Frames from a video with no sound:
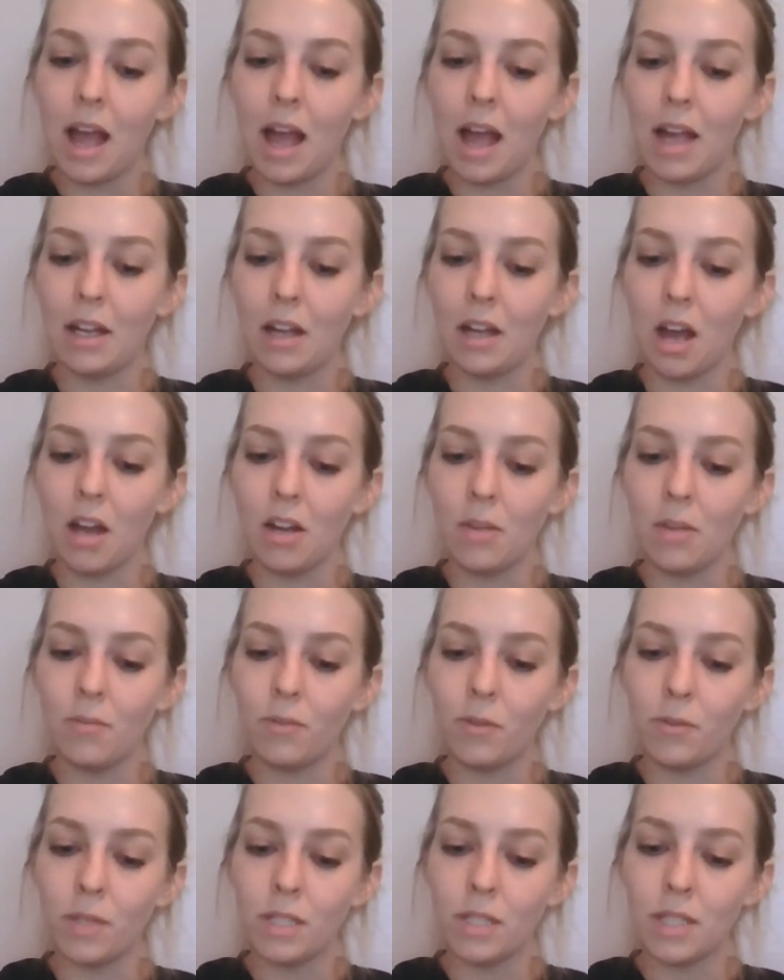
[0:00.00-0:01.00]
I got up
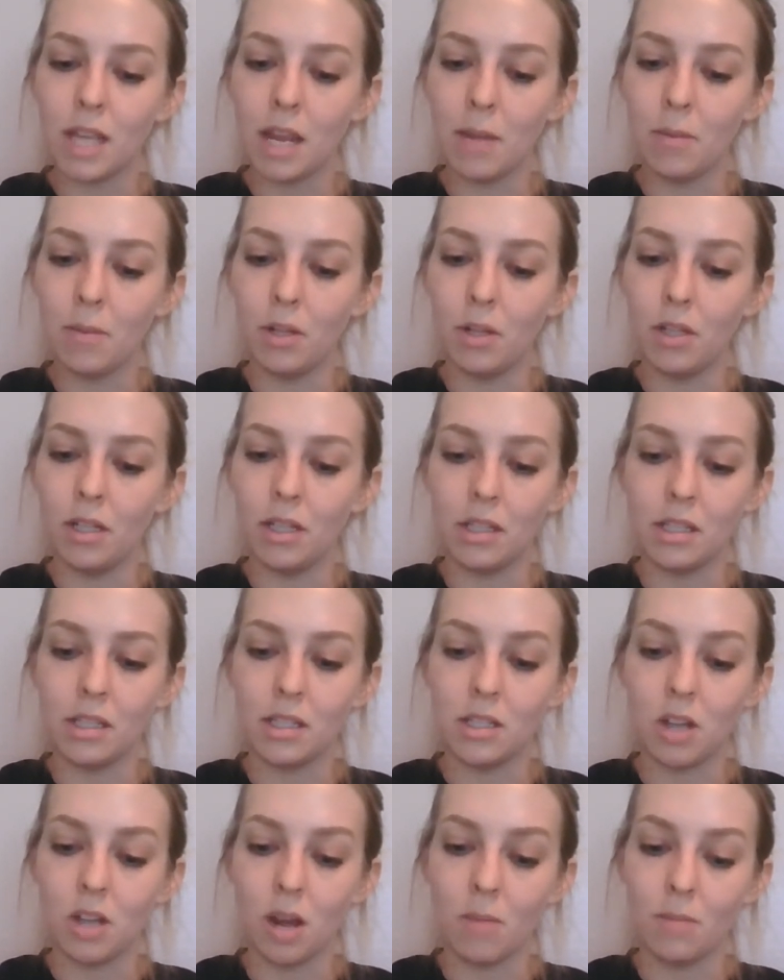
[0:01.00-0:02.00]
from the table and
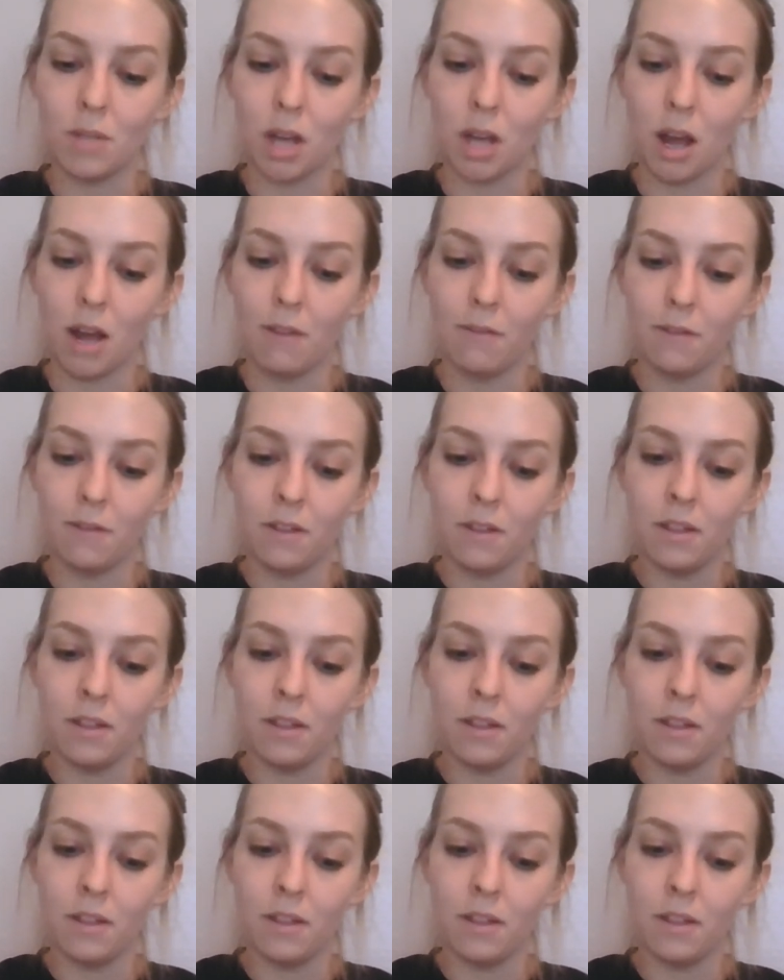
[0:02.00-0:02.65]
stomped off.